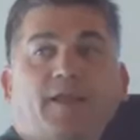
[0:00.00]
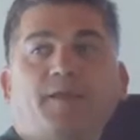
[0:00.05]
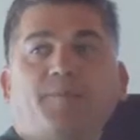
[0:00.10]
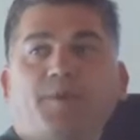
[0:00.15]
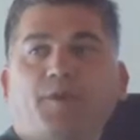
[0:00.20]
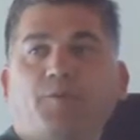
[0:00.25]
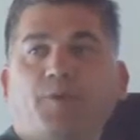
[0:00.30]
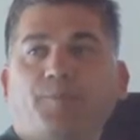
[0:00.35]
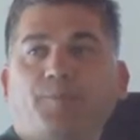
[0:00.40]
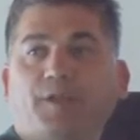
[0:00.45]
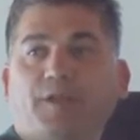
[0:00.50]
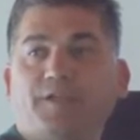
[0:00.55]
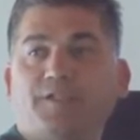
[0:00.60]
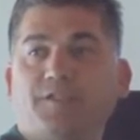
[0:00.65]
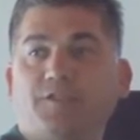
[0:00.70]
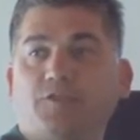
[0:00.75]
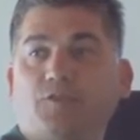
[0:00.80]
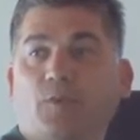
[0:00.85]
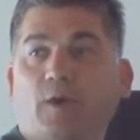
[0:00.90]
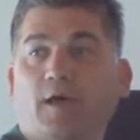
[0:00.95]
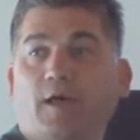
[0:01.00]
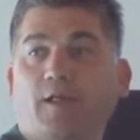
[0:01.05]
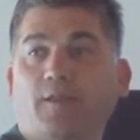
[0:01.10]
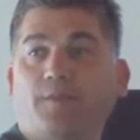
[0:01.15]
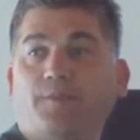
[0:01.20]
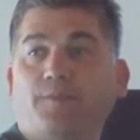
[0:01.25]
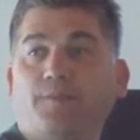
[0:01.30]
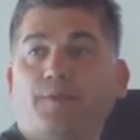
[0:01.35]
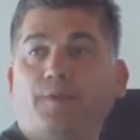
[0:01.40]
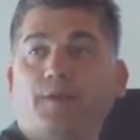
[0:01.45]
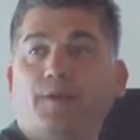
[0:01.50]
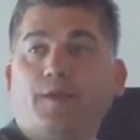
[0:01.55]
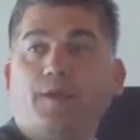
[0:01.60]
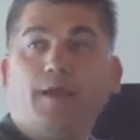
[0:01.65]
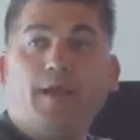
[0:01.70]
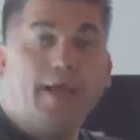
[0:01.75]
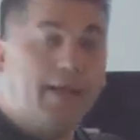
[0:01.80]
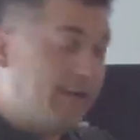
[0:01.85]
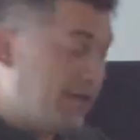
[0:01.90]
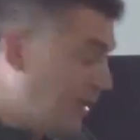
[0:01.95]
can be replaced as well.
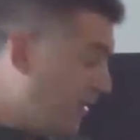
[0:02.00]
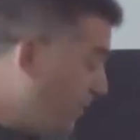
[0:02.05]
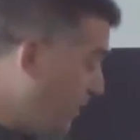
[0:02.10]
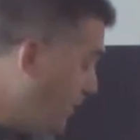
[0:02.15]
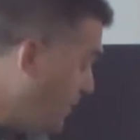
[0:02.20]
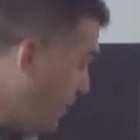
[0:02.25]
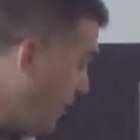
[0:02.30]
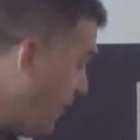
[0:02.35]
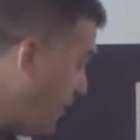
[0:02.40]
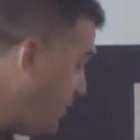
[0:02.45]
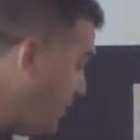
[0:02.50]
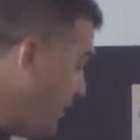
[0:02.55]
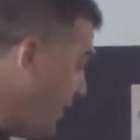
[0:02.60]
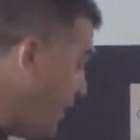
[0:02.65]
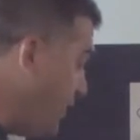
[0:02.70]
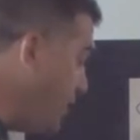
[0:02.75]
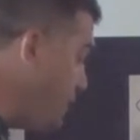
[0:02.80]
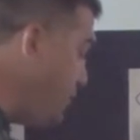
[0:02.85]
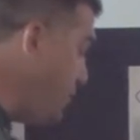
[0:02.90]
And it can be changed out